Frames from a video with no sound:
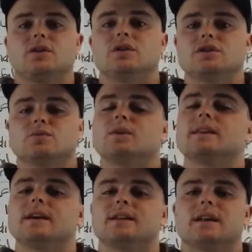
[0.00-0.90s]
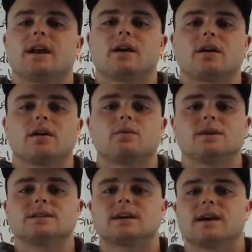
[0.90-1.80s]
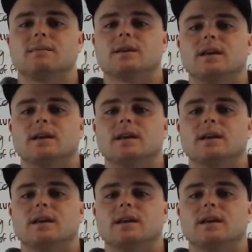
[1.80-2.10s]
there's one thing that I heard one time,